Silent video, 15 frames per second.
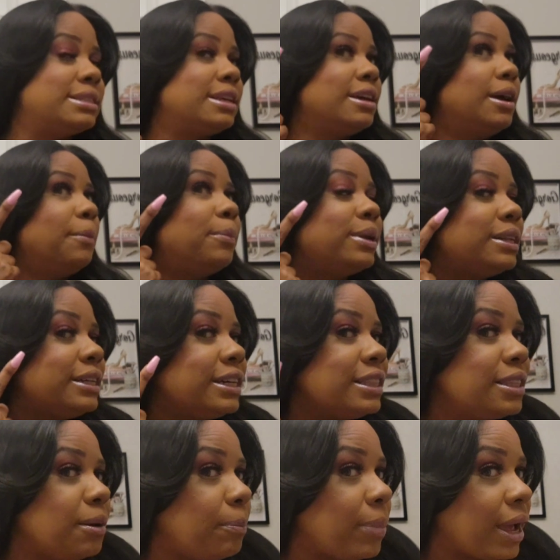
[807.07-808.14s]
But look at the
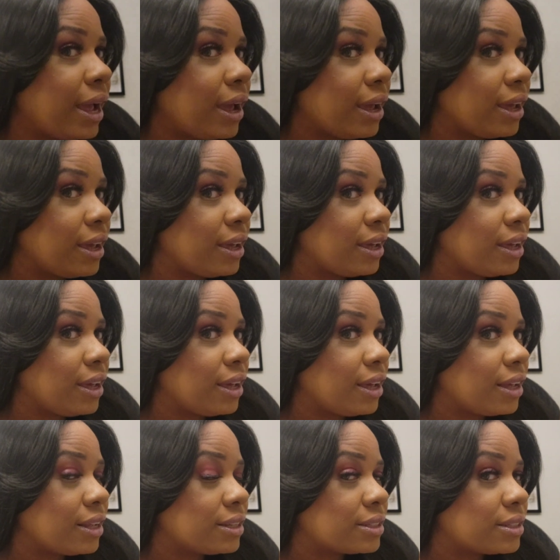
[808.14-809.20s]

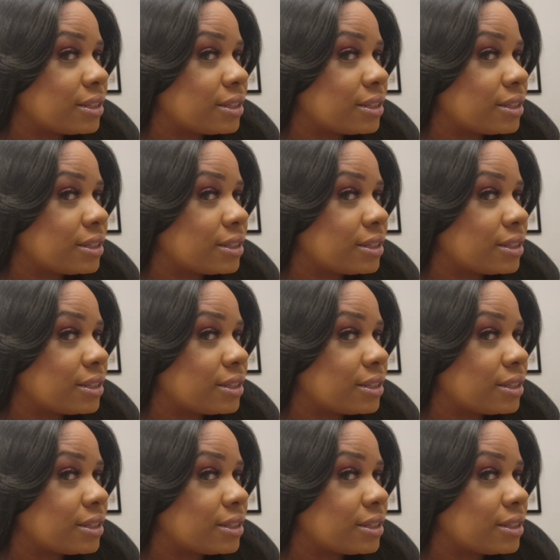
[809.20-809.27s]
bangs.